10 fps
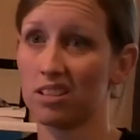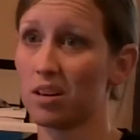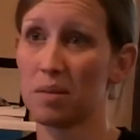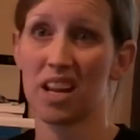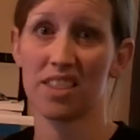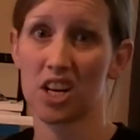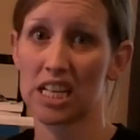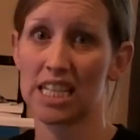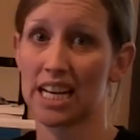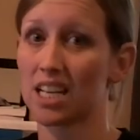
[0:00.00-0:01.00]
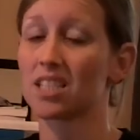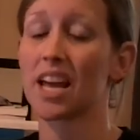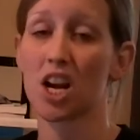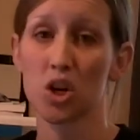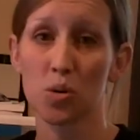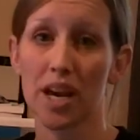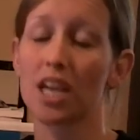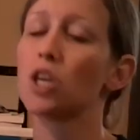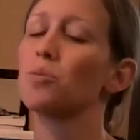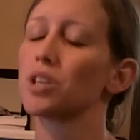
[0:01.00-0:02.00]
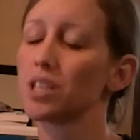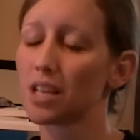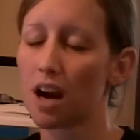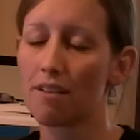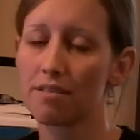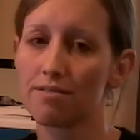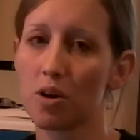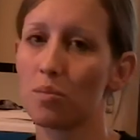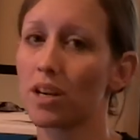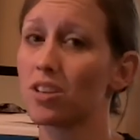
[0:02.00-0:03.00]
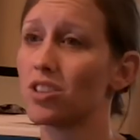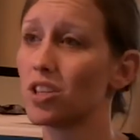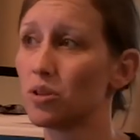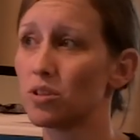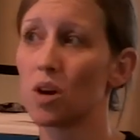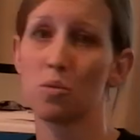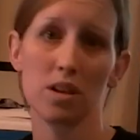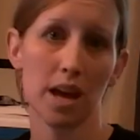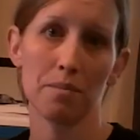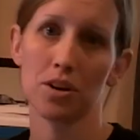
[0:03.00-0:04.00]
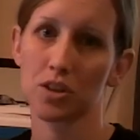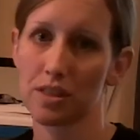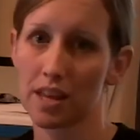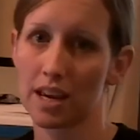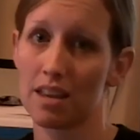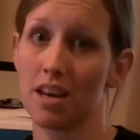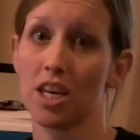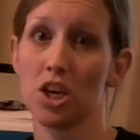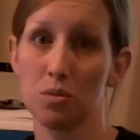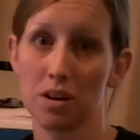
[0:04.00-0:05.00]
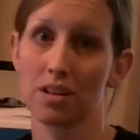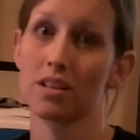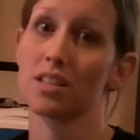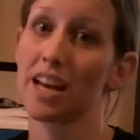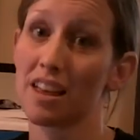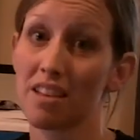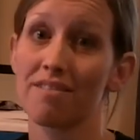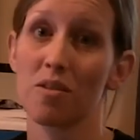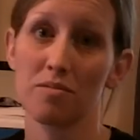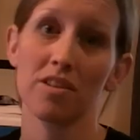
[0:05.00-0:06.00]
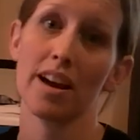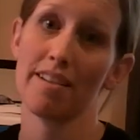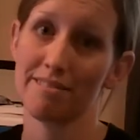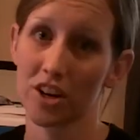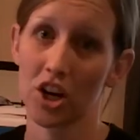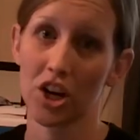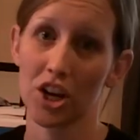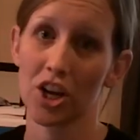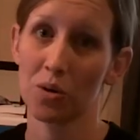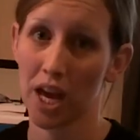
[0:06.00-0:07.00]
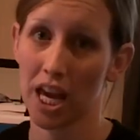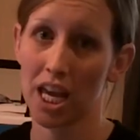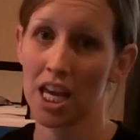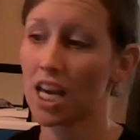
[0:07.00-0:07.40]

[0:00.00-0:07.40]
1 minute, 30 seconds. They are quick. You want to get off the phone because you don't want that person thinking that you are going to stay on the phone forever. Okay?